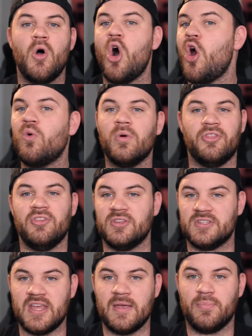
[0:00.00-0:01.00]
All within
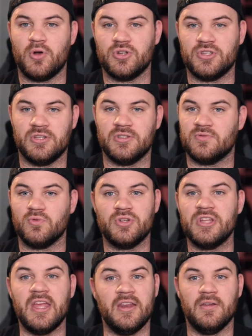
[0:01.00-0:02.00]
the same person's
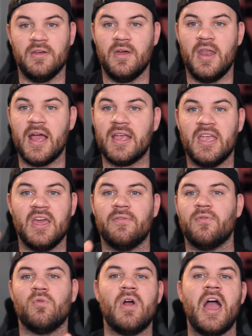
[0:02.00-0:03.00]
routine. And I can get a
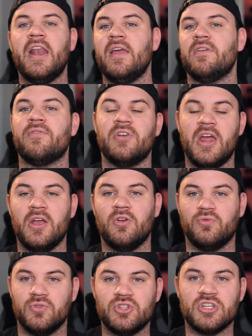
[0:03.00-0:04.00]
variety of different
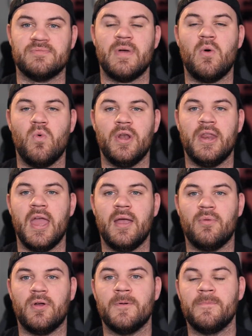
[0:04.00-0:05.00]
angles with just my one
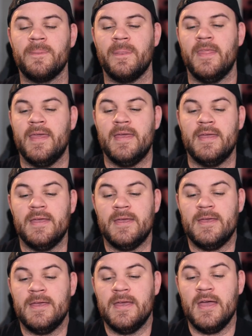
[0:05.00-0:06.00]
camera.
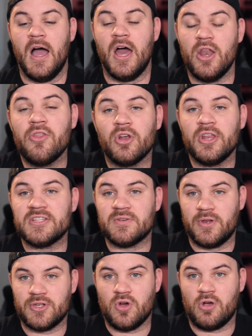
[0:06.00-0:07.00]
Another lens I
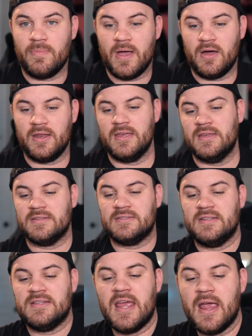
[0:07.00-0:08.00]
want to talk about is
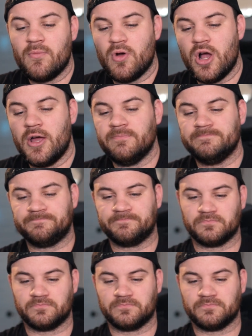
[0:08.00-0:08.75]
the Tamron